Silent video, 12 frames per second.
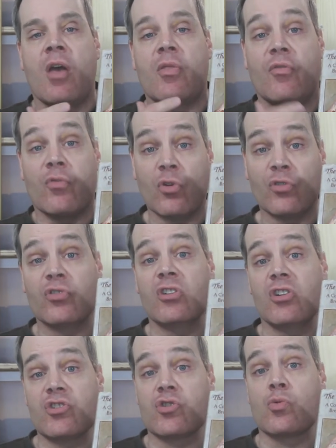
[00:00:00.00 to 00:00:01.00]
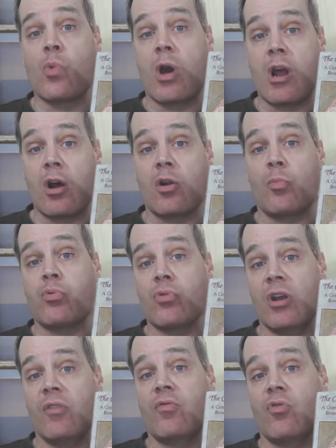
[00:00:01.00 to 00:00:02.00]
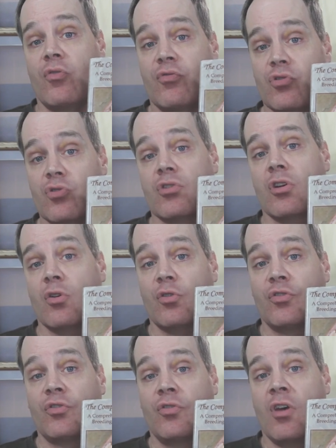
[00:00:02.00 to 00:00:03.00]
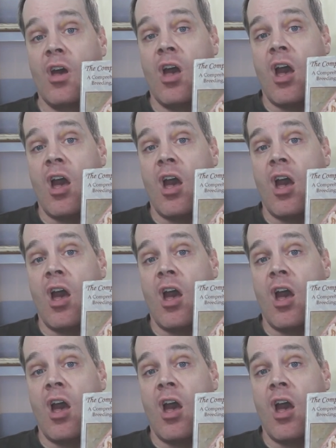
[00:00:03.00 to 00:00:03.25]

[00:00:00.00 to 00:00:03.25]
the first edition went out of print for a few years